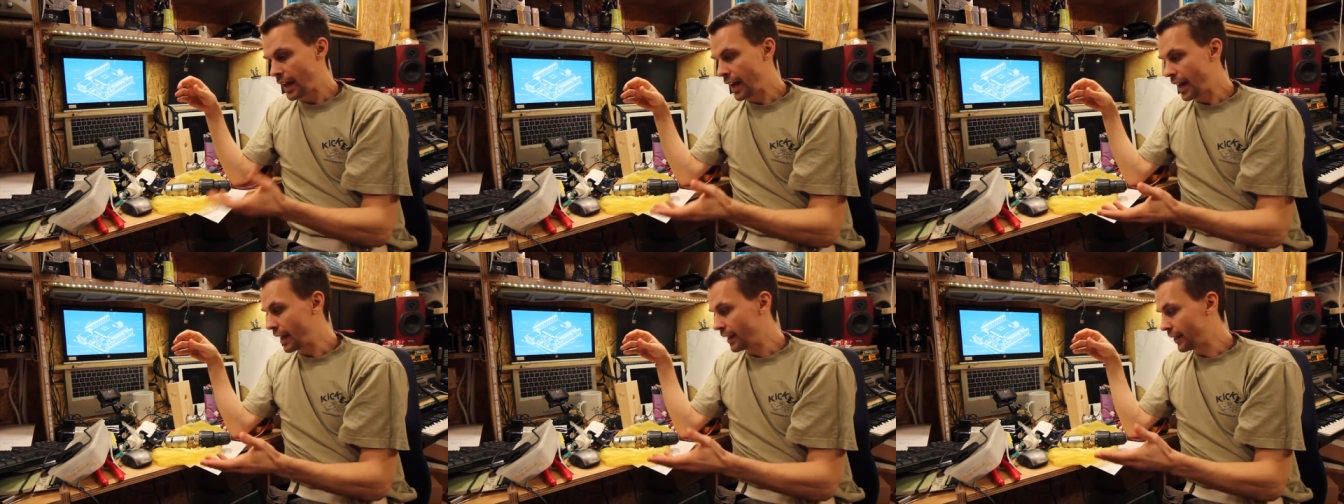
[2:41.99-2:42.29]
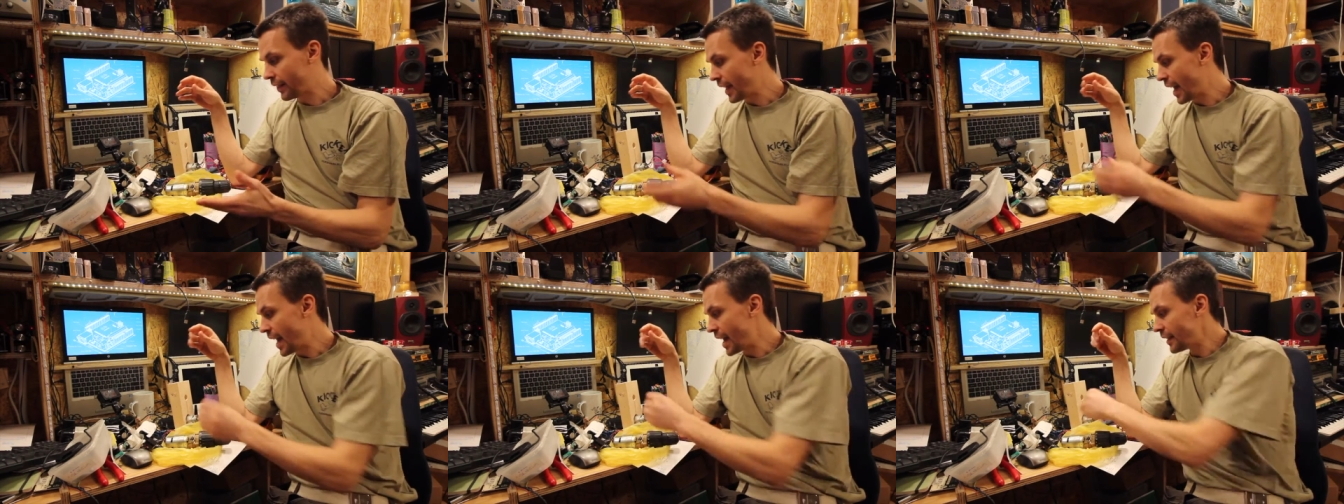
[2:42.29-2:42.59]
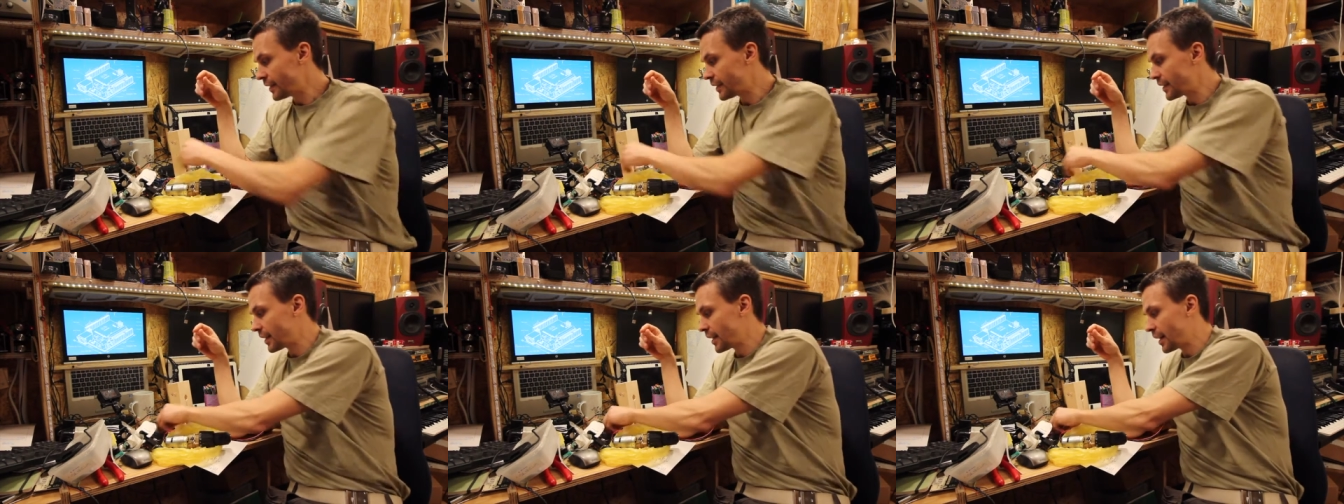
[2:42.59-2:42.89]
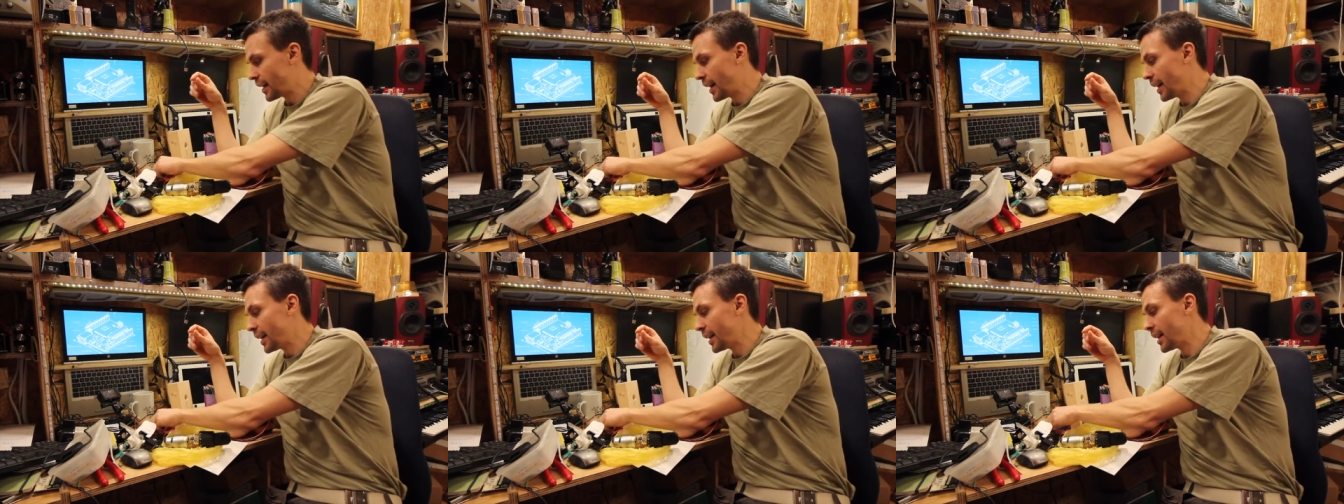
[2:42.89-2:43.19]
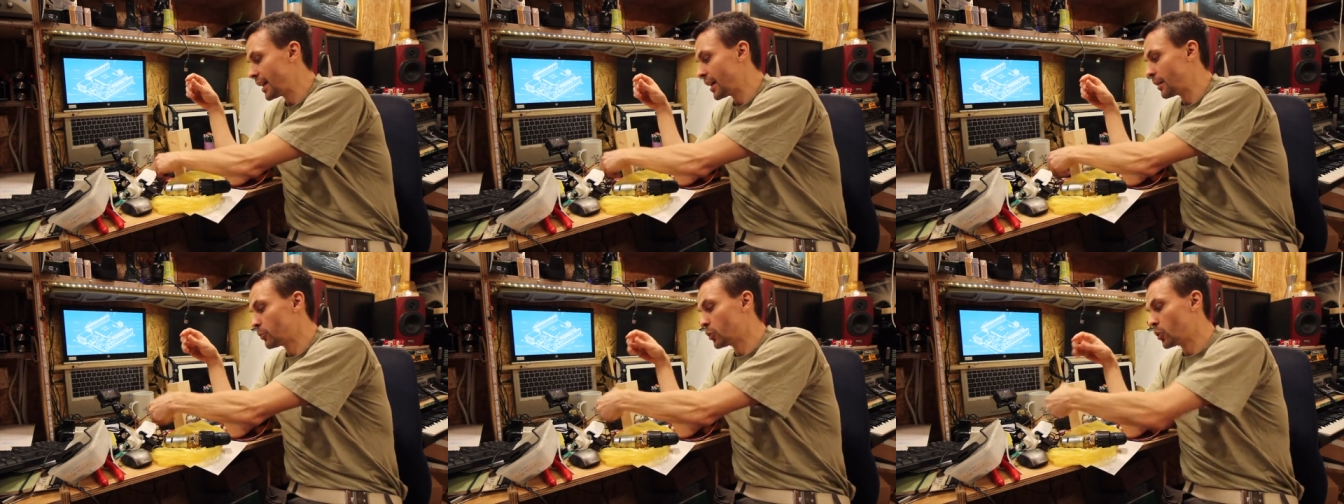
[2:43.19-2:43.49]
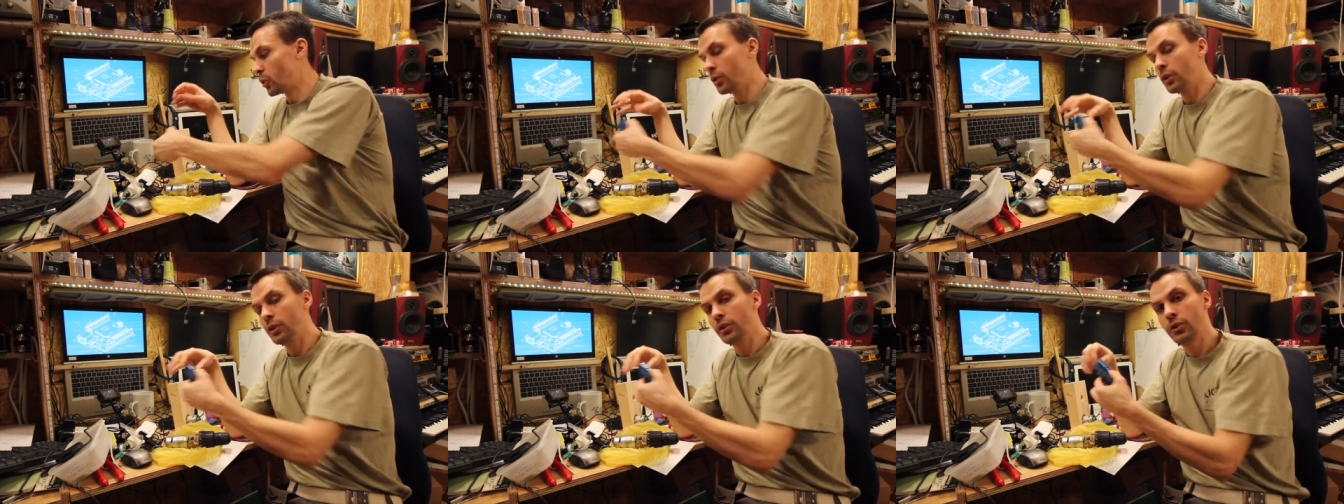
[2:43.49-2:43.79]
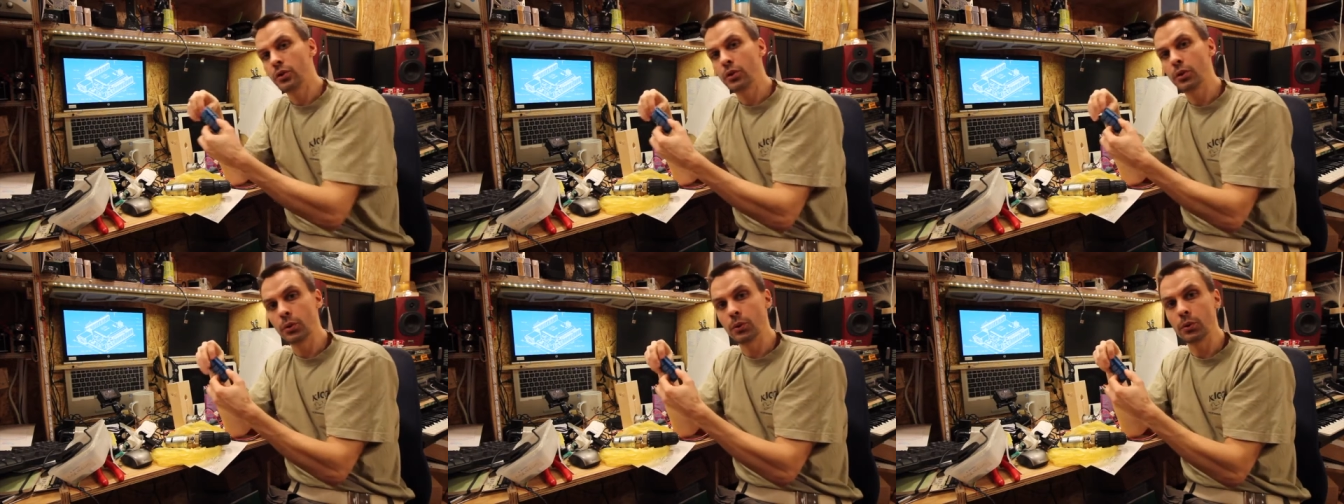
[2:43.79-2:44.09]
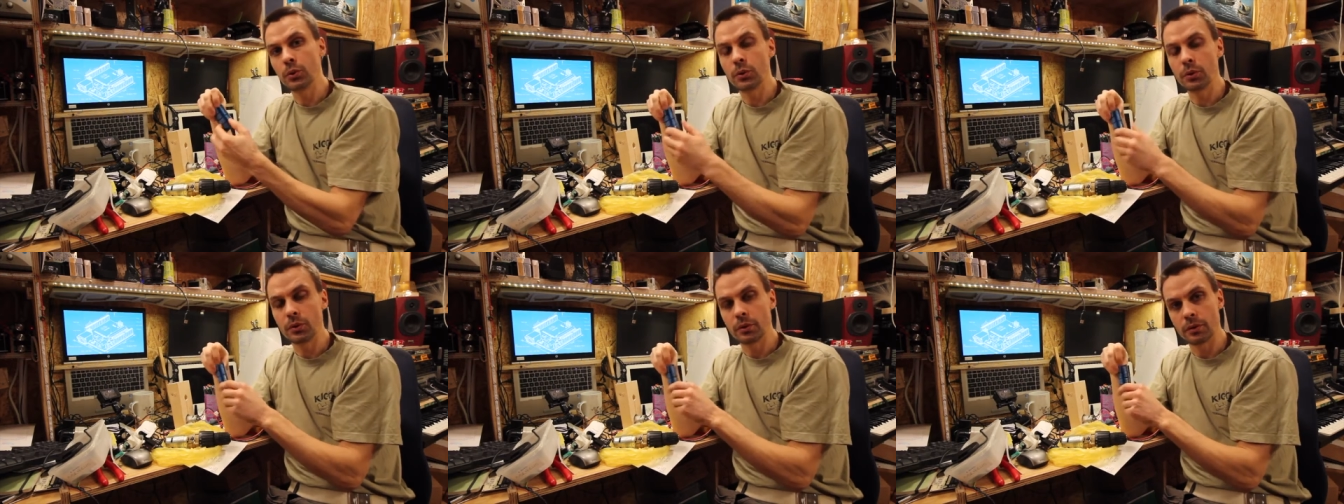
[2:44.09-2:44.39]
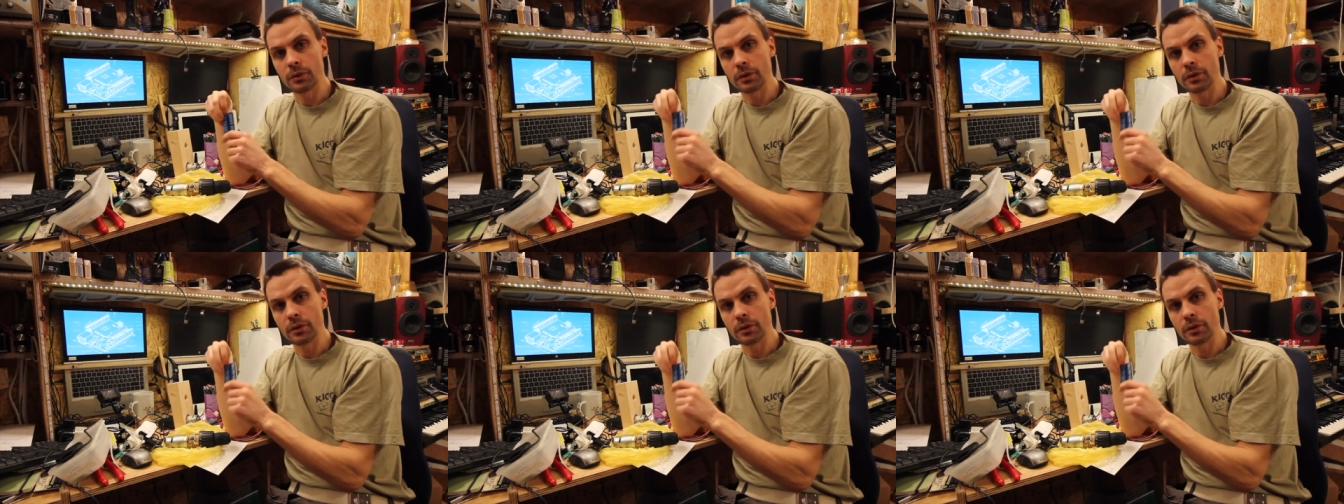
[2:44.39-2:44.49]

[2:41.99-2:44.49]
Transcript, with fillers: And that I am going to